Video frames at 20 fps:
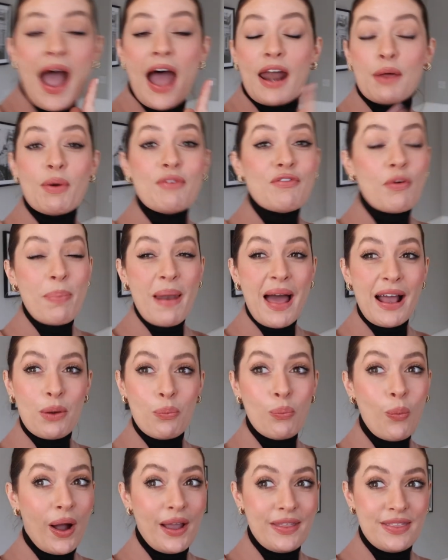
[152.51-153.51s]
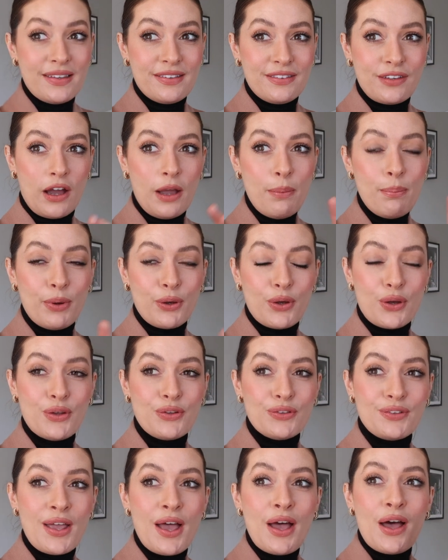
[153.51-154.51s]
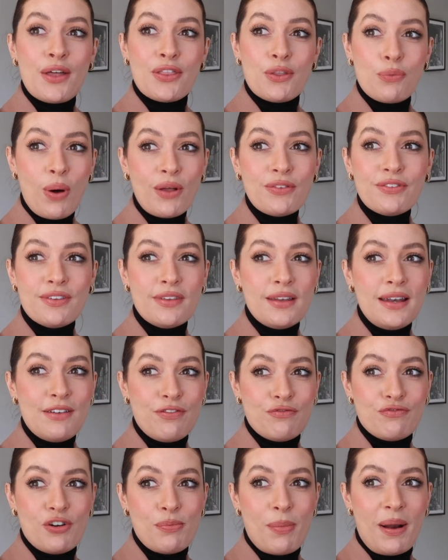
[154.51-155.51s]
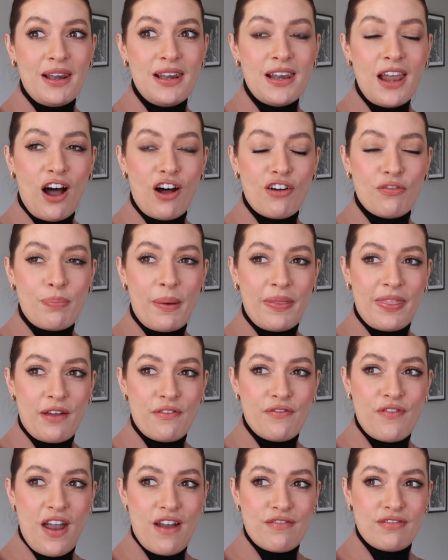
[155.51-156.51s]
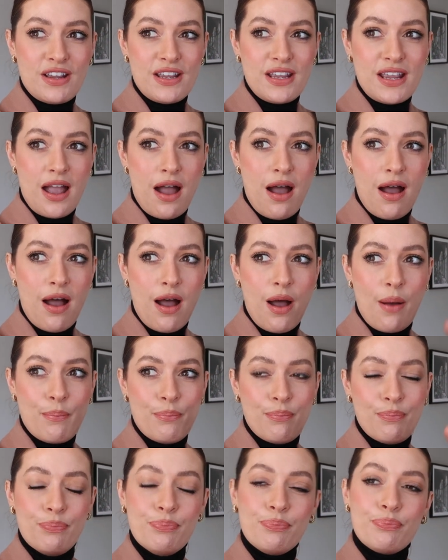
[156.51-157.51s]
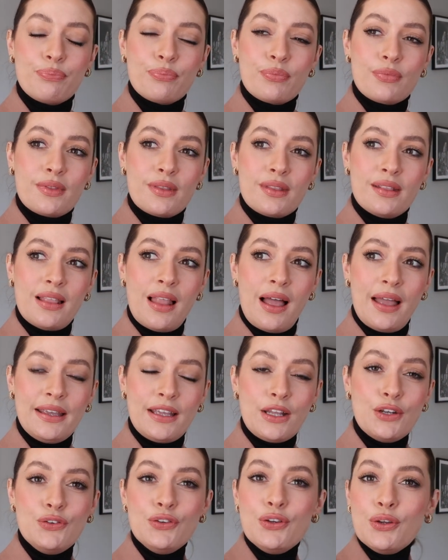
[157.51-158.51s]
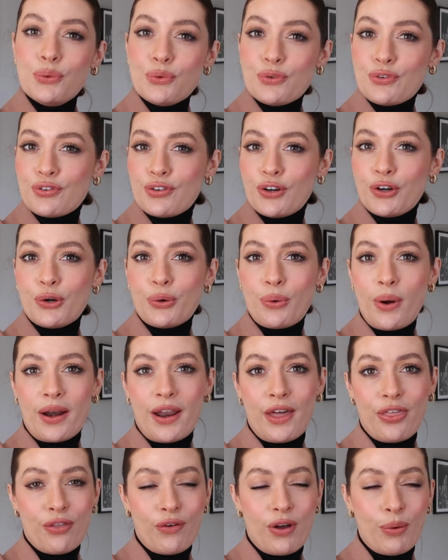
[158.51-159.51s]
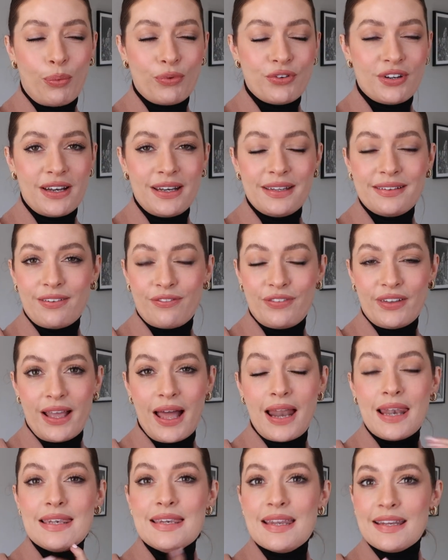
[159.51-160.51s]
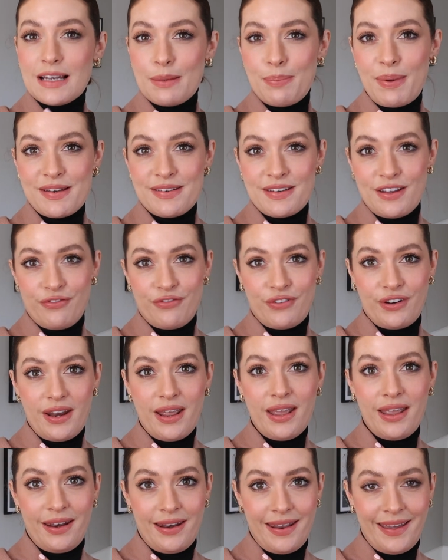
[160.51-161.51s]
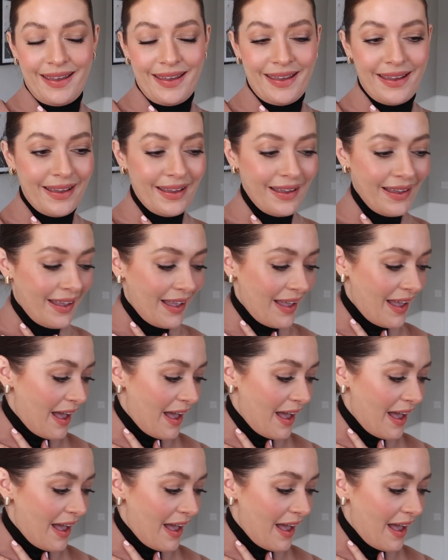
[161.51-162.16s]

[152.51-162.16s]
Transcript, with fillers: And I went for black and white this time because the ones in the living room I love, but they're very um, like neutral and I thought I wanted something a little bit different in here.